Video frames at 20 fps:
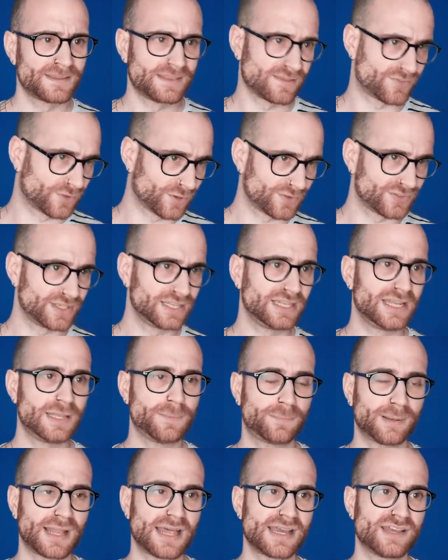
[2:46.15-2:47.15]
they've got the
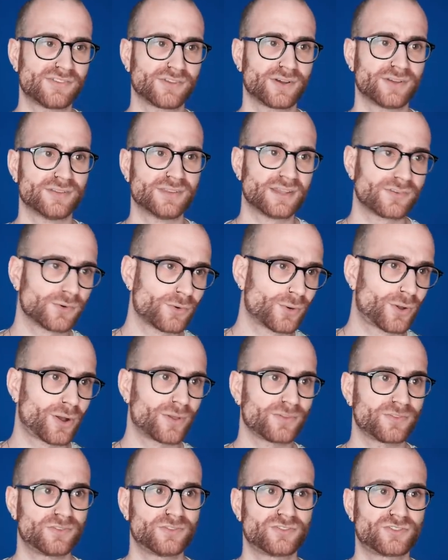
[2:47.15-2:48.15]
elite players on, they're all
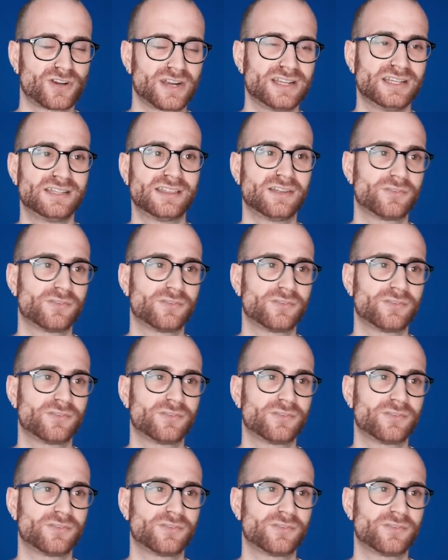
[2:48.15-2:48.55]
concentrated,